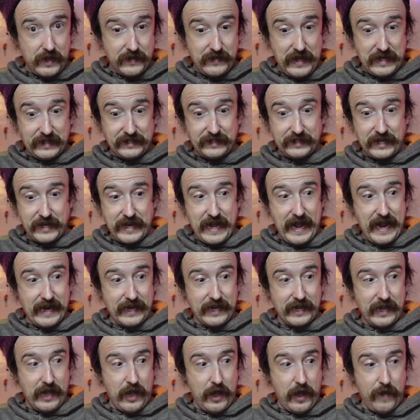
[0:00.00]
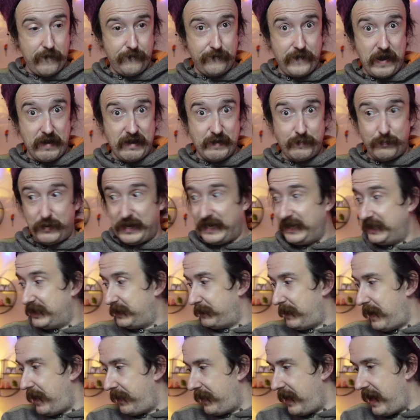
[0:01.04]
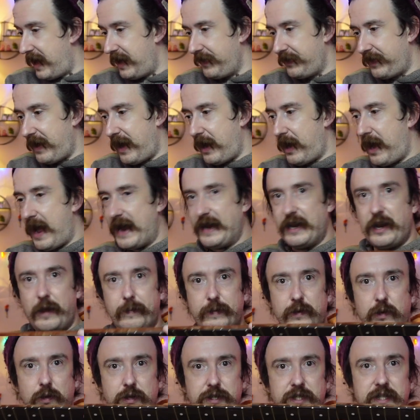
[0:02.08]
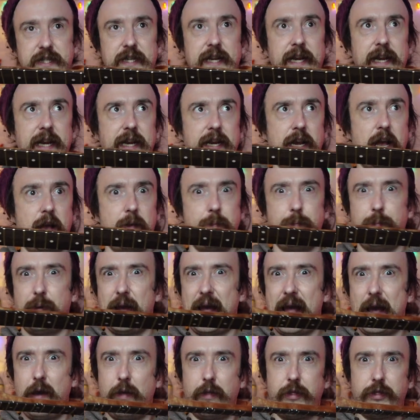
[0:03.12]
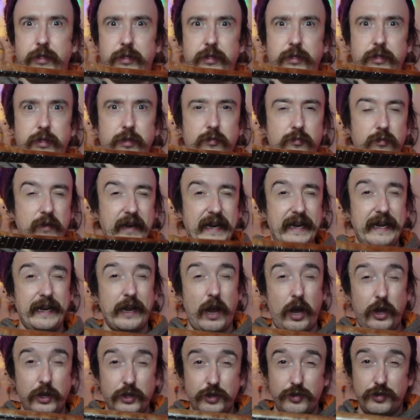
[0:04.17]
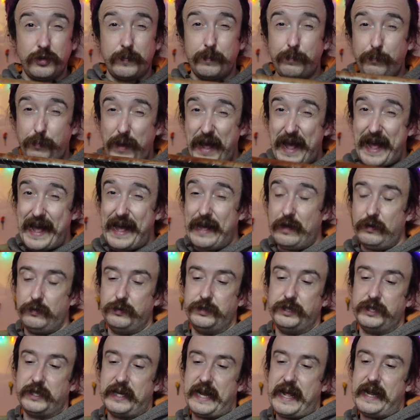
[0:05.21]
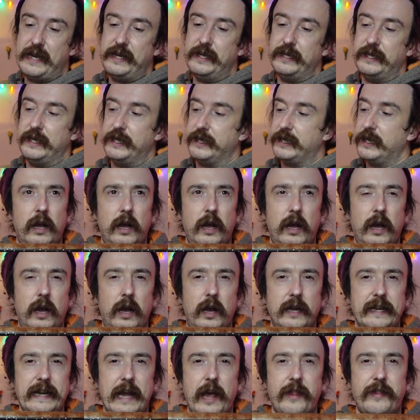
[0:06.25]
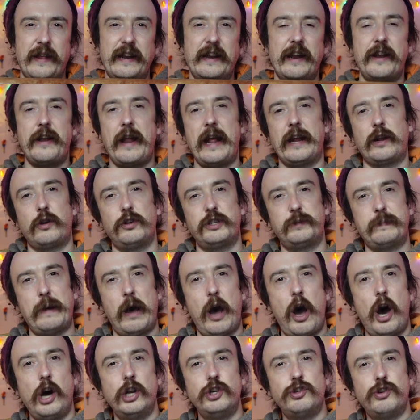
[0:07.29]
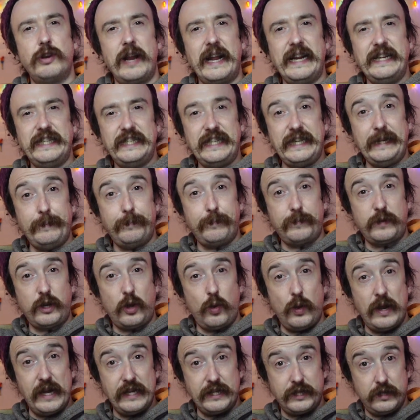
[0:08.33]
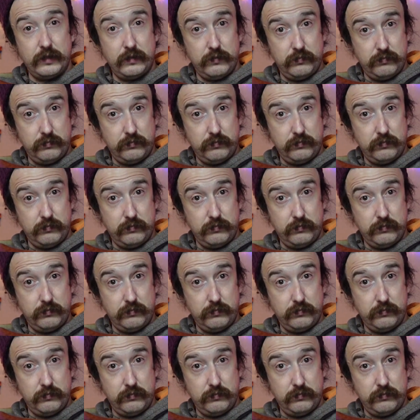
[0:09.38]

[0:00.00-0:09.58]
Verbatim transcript: That's the neck. I'm very pleased about that. That ended up costing about three hundred pounds landed. Uh, yeah, I think the neck cost about one hundred eighty quid,